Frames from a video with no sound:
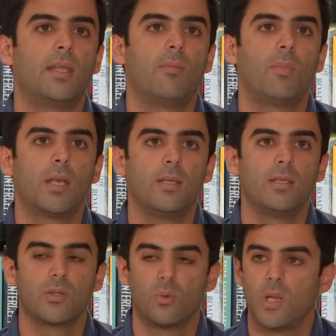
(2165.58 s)
And the
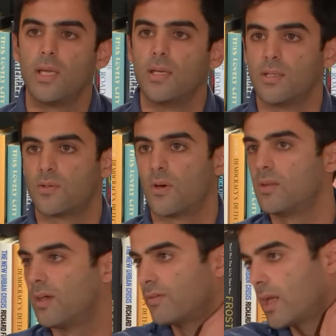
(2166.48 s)
money is all his,
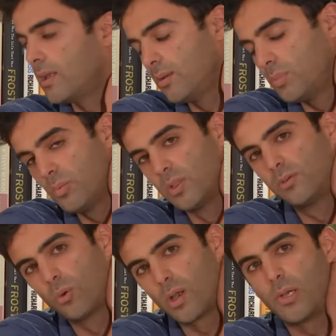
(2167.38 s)
right? Evgeny,
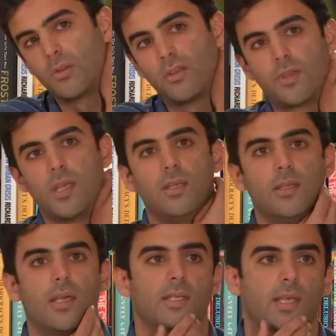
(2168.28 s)
people talk about
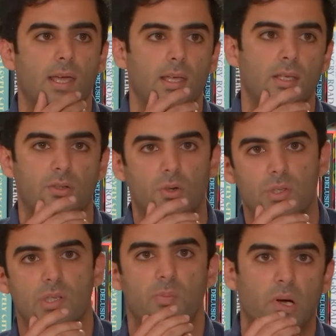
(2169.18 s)
Evgeny, they say he
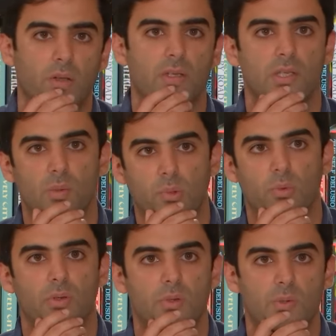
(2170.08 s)
throws these parties, he
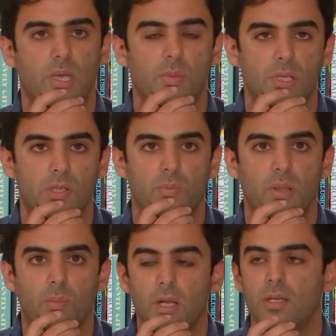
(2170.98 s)
bought the newspapers,
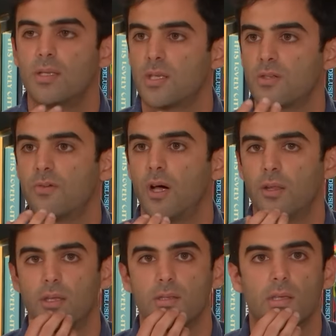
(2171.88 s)
but the money is his
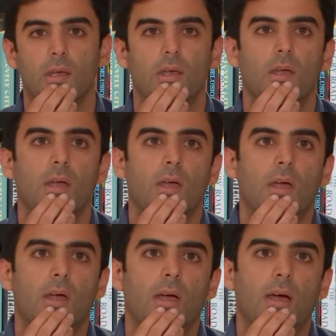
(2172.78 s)
father's.
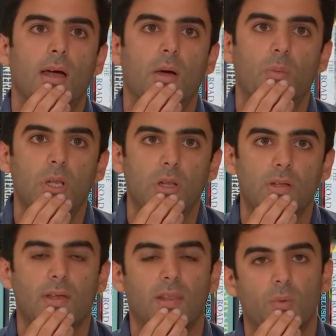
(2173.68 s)
And we
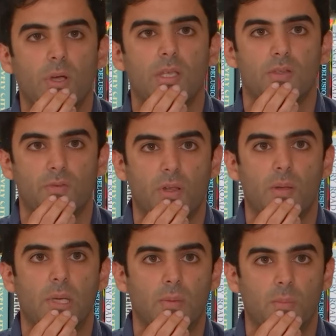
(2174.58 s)
looked at the way his
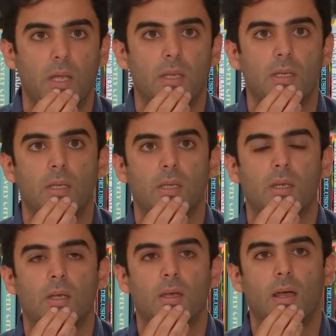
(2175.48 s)
father made money,
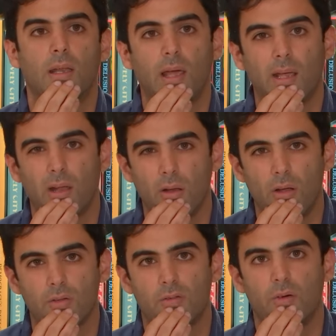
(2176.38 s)
and like a
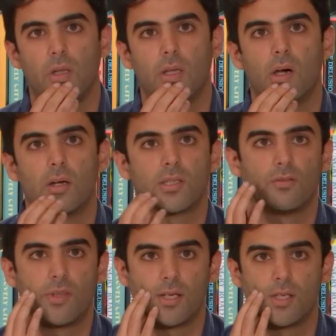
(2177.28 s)
lot of
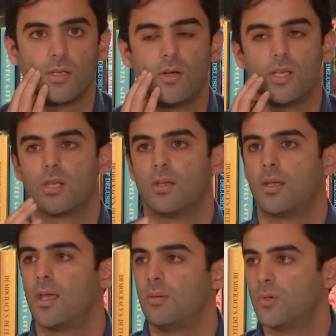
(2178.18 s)
oligarchs of that generation,
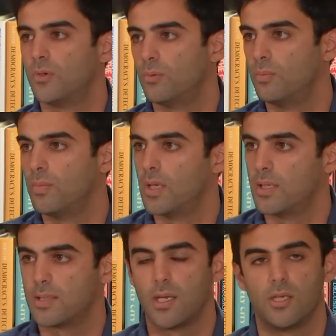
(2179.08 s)
it came through
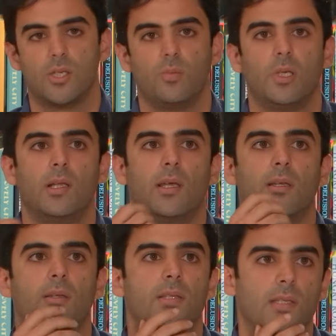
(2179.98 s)
his KGB
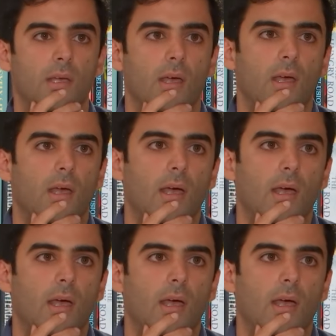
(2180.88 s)
links.